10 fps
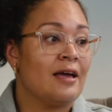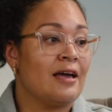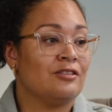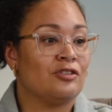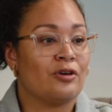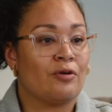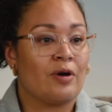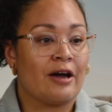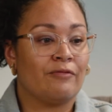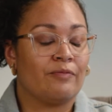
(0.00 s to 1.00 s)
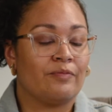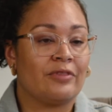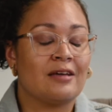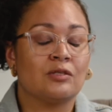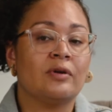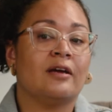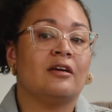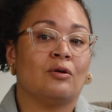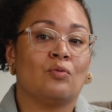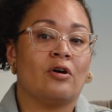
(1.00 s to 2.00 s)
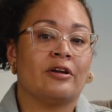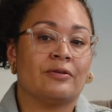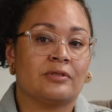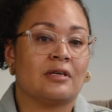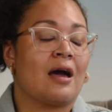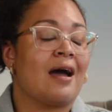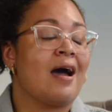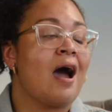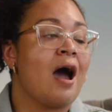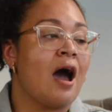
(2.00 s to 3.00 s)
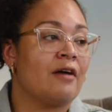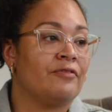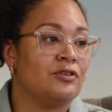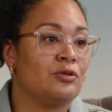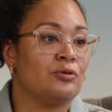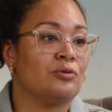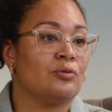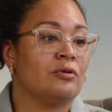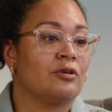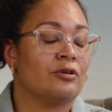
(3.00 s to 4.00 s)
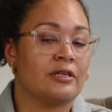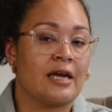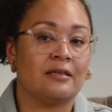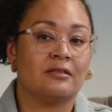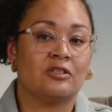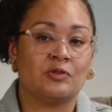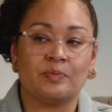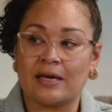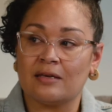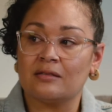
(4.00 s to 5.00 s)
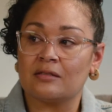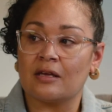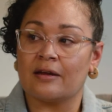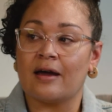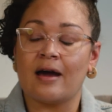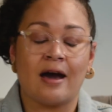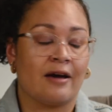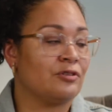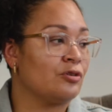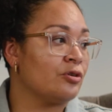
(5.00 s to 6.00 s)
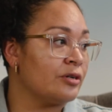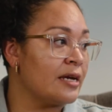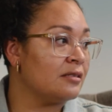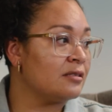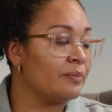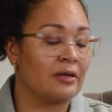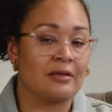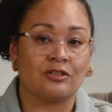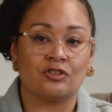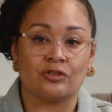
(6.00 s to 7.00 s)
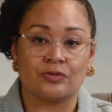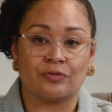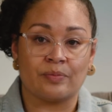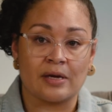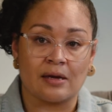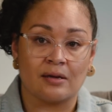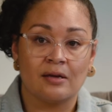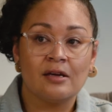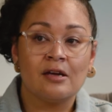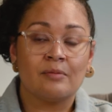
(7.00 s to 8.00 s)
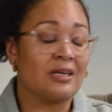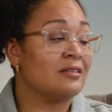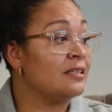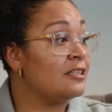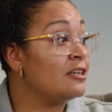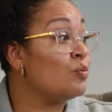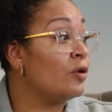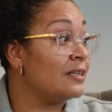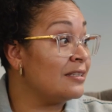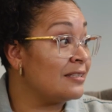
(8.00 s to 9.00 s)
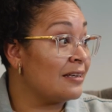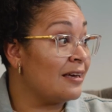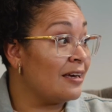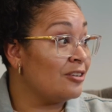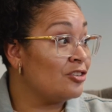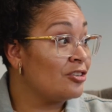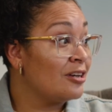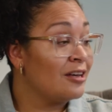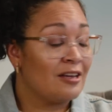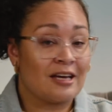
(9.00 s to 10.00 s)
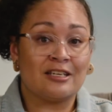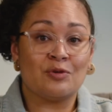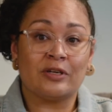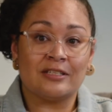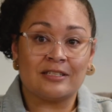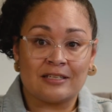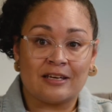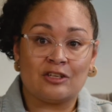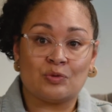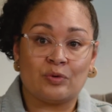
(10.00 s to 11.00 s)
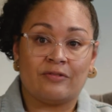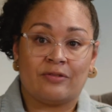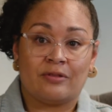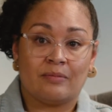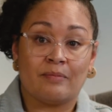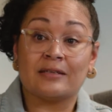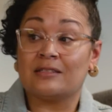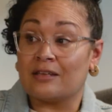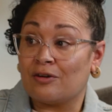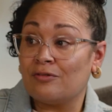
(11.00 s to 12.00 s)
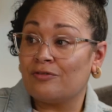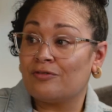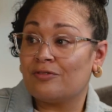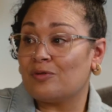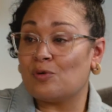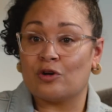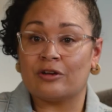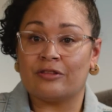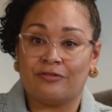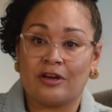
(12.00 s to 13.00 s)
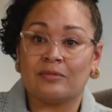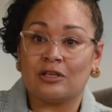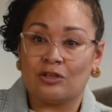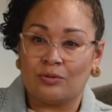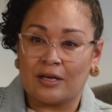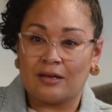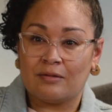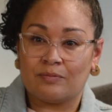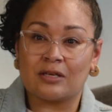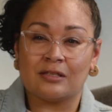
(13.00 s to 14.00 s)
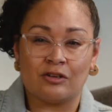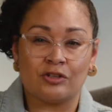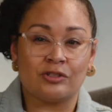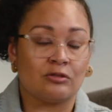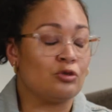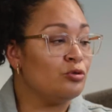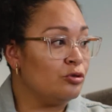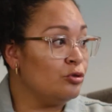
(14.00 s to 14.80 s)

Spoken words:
And so that's when I hit a wall and I was like, I have to create space and I have to create something that's just for me, because I didn't want to disengage. I didn't want to disengage with myself or the family unit, because you